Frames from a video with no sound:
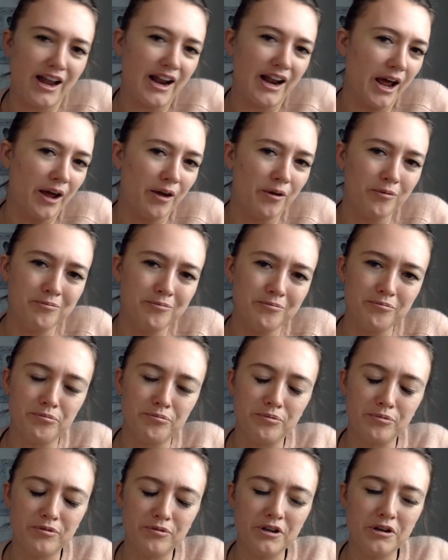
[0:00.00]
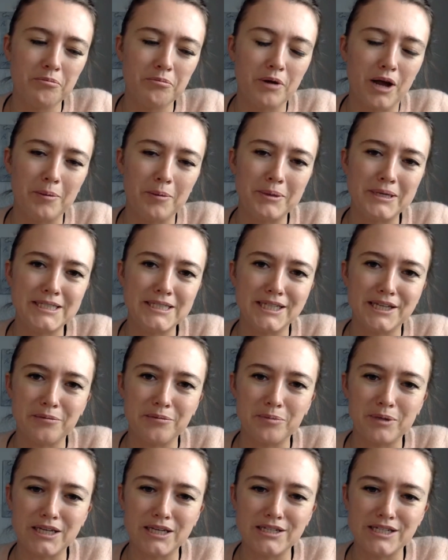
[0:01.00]
And I'm going to probably see a
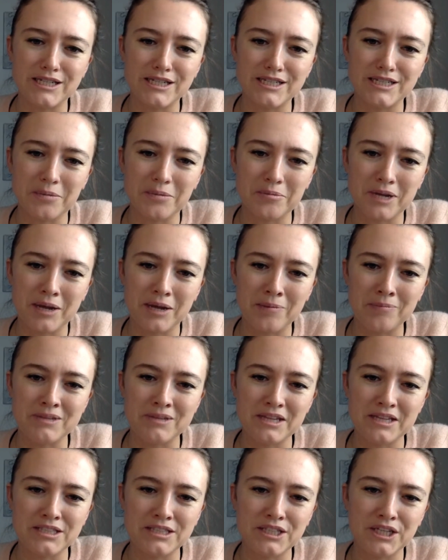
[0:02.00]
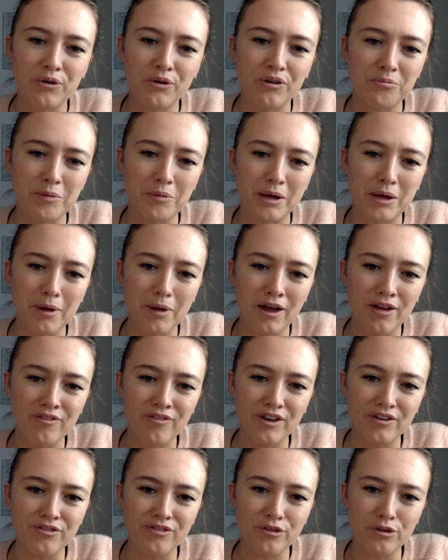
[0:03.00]
PT sometime this year with my
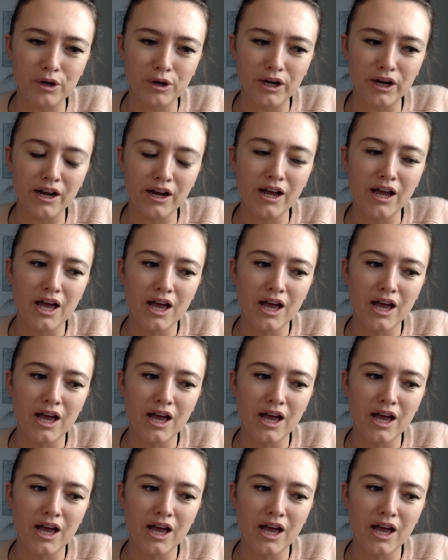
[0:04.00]
pelvic floor,